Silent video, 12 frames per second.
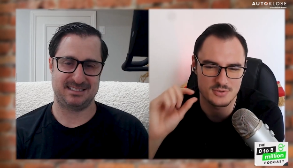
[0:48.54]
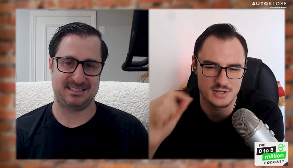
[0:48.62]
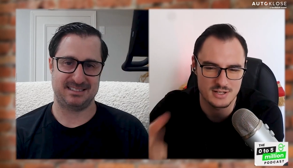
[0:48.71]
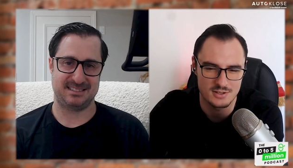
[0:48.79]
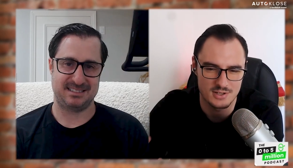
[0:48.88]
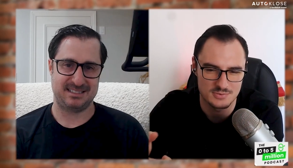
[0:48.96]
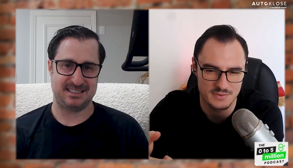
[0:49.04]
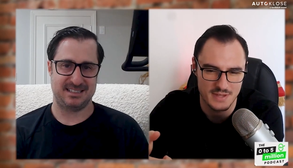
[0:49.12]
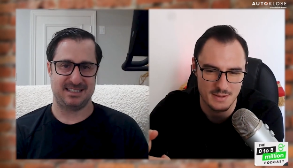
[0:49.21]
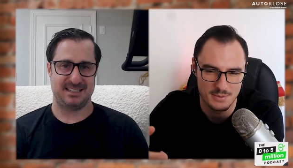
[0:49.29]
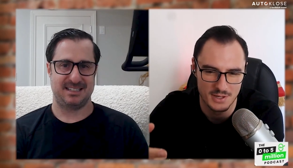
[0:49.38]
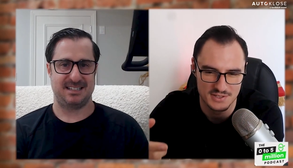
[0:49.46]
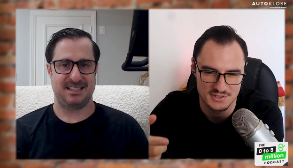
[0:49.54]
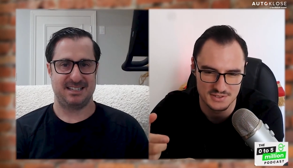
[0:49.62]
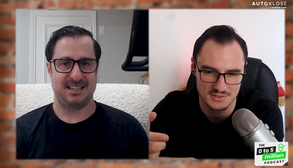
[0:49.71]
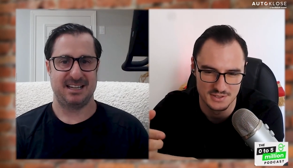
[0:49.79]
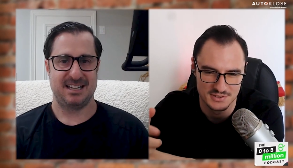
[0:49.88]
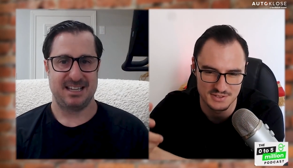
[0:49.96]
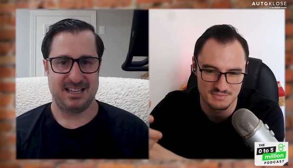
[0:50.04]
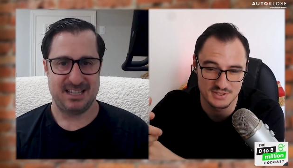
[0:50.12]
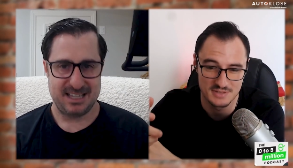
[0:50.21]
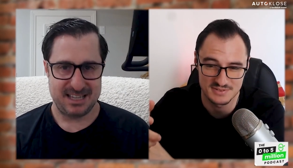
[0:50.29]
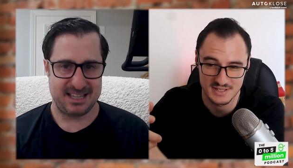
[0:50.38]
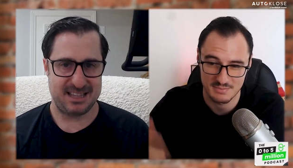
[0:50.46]
Speaker 1: pretty close with that person, and
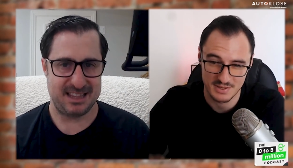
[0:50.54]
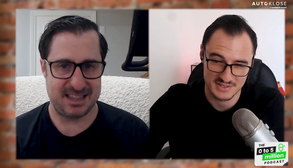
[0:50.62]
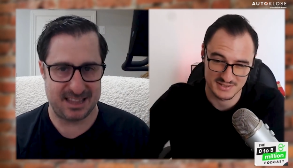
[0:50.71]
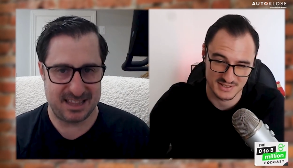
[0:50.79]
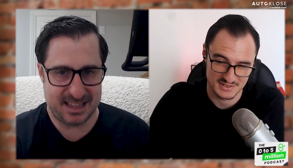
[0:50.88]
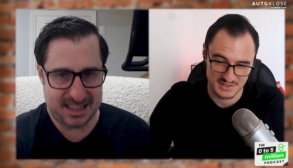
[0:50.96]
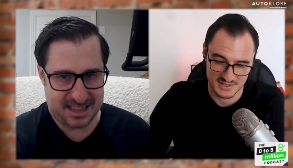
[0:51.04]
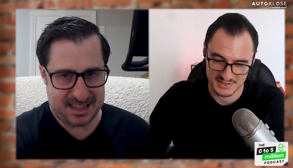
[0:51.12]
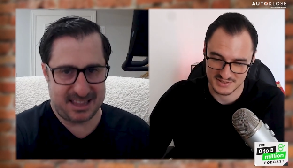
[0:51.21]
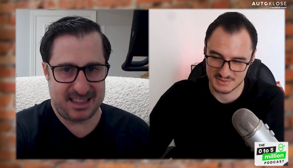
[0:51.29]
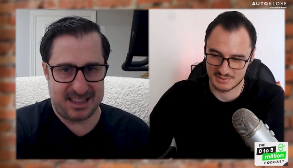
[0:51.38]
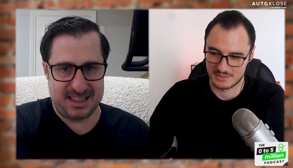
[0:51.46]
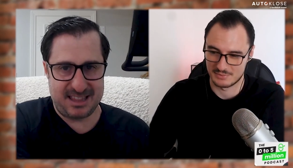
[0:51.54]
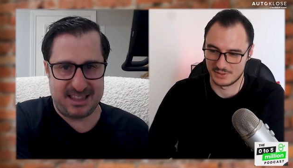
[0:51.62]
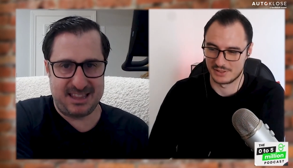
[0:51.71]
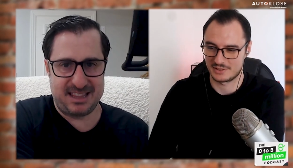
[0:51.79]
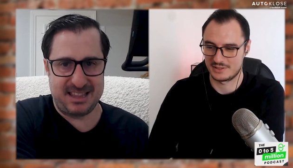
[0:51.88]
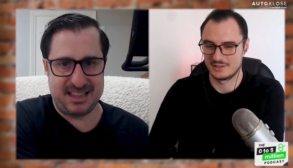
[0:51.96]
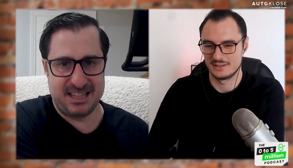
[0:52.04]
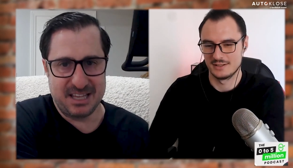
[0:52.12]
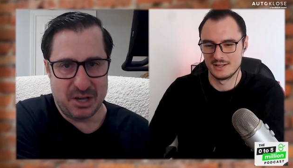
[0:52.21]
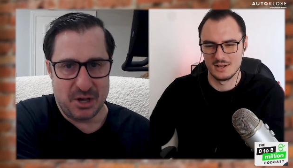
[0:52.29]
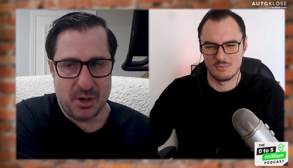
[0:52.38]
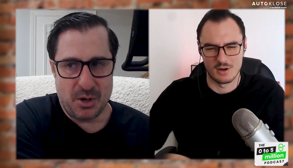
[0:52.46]
sometimes that person actually does some of that work.
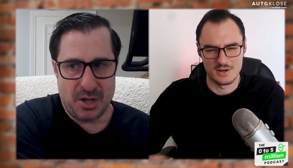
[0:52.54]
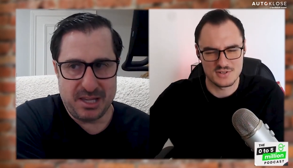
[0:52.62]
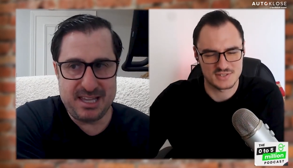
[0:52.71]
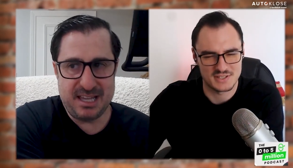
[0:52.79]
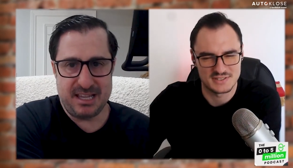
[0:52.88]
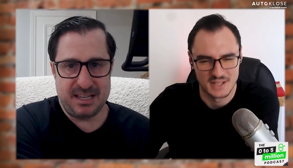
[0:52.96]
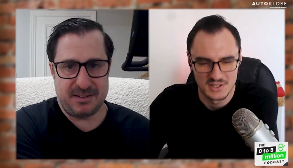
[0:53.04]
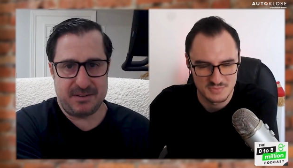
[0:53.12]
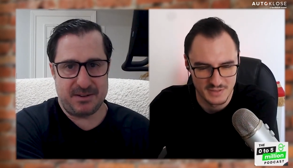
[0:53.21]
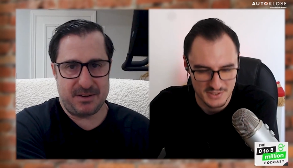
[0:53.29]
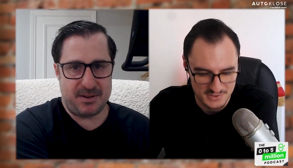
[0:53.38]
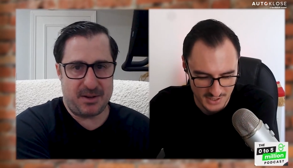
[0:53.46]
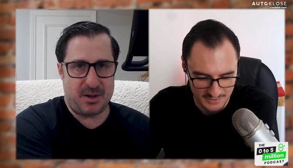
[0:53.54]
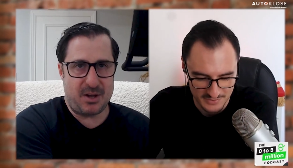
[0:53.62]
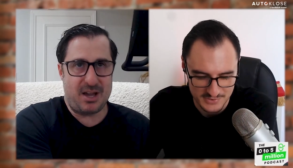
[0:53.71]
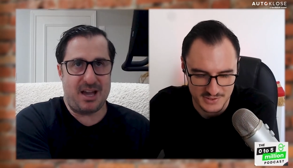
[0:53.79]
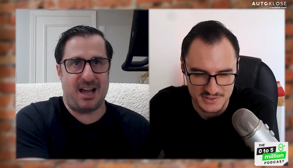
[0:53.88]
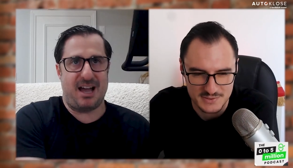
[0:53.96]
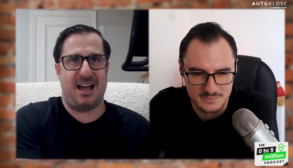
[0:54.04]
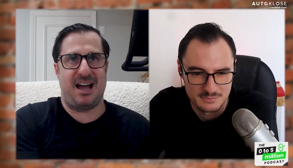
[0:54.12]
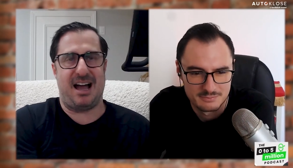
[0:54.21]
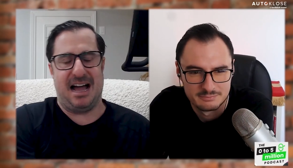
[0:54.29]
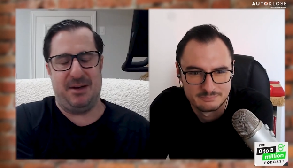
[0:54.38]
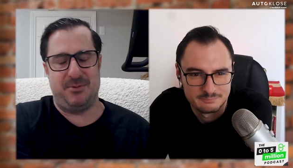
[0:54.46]
Why did you say sales manager out of interest?
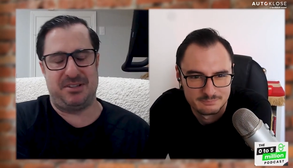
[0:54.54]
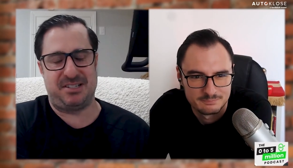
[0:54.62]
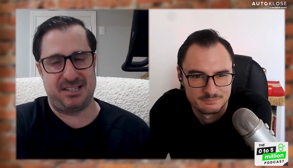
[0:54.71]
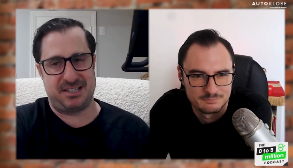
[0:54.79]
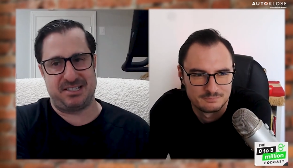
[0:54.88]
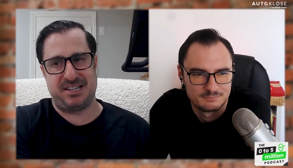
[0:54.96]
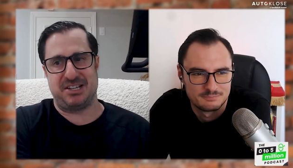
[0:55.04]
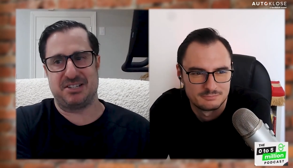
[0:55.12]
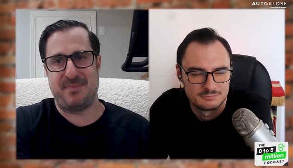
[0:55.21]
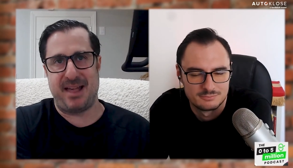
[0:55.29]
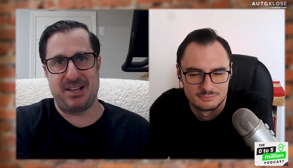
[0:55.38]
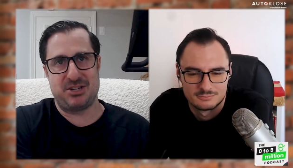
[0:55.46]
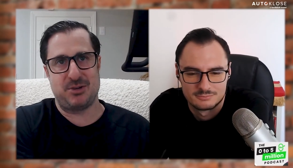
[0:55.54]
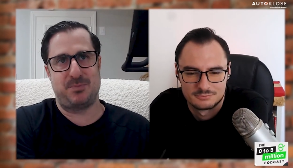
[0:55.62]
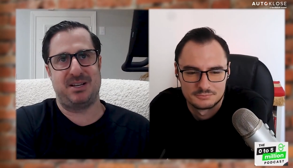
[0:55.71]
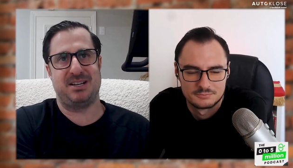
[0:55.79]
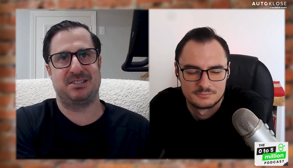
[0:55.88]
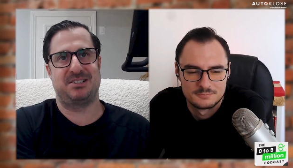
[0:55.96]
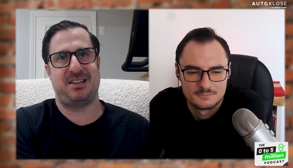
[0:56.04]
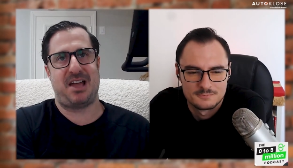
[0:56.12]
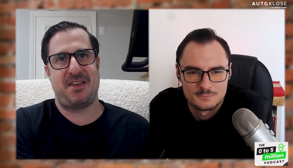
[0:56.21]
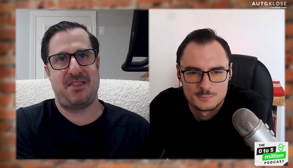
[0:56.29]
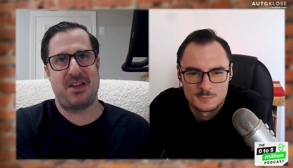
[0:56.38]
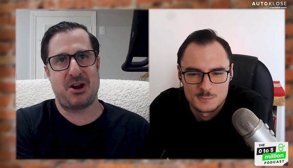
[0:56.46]
Speaker 2: I would say the sales manager because
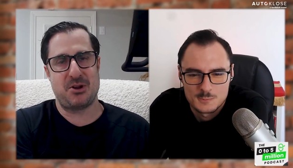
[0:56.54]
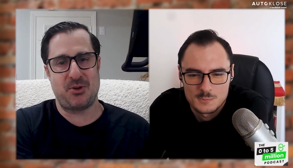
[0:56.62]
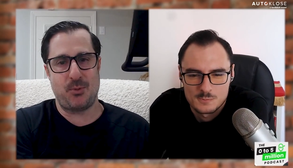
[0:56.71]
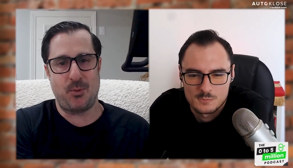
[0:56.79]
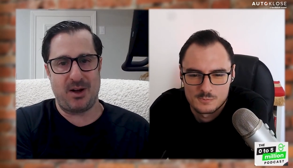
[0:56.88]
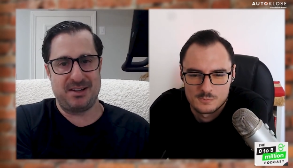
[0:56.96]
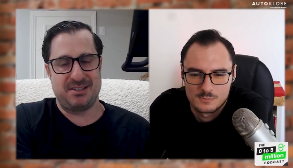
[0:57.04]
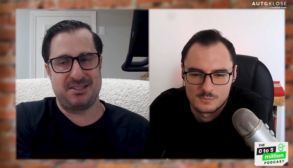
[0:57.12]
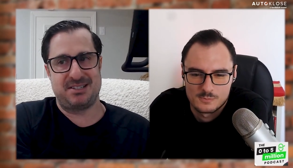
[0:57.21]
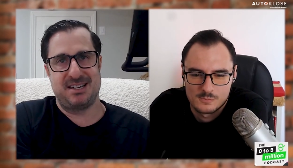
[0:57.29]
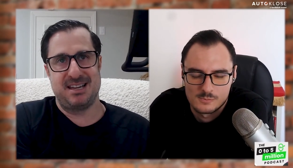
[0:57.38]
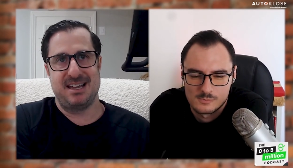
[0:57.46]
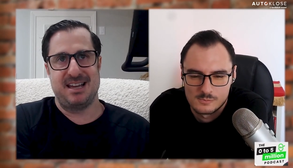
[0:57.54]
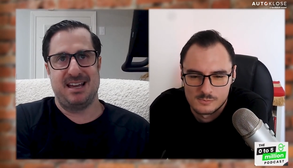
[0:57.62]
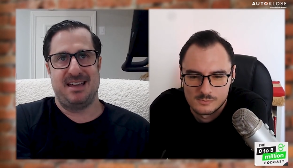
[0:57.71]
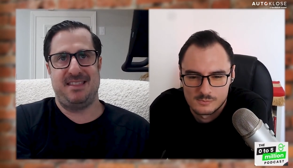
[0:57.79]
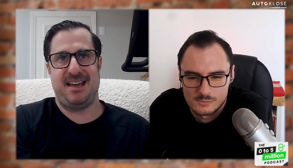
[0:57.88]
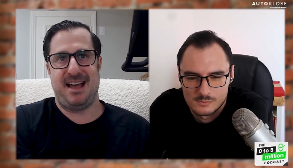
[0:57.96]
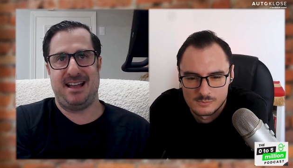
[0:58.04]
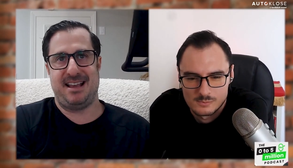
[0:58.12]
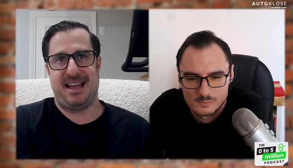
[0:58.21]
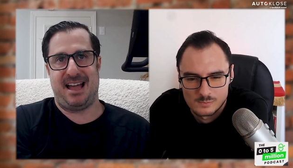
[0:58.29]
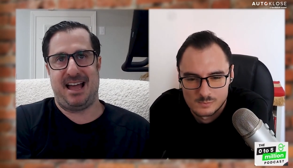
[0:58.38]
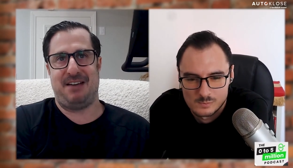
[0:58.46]
they're the ones
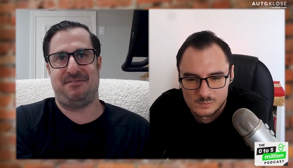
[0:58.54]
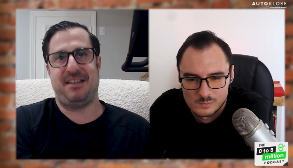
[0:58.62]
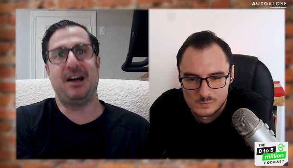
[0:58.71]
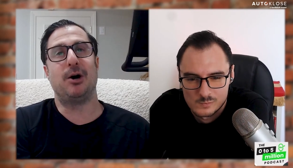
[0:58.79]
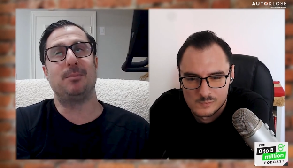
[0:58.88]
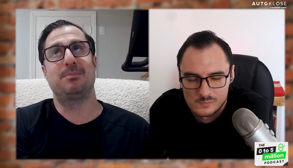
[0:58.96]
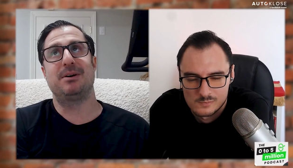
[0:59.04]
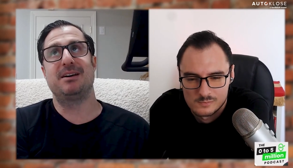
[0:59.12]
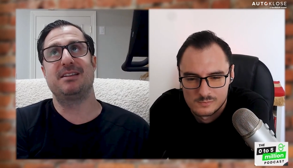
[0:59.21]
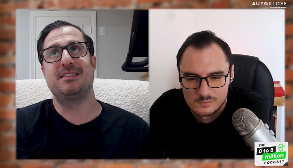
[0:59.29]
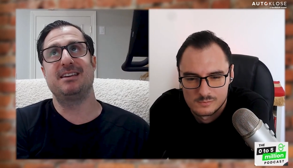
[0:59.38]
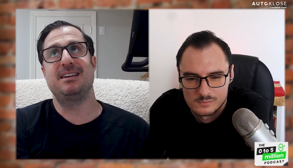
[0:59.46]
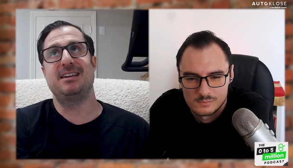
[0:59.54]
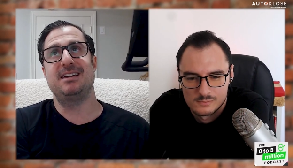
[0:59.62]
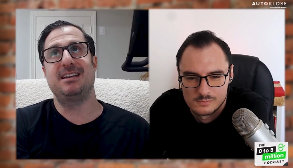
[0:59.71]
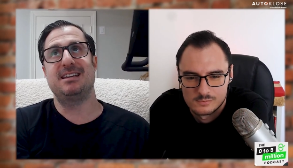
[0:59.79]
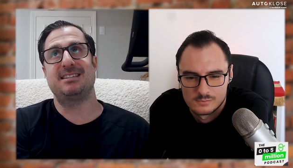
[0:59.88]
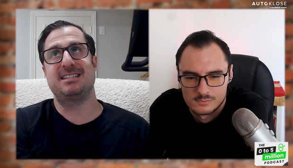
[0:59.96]
that have to help the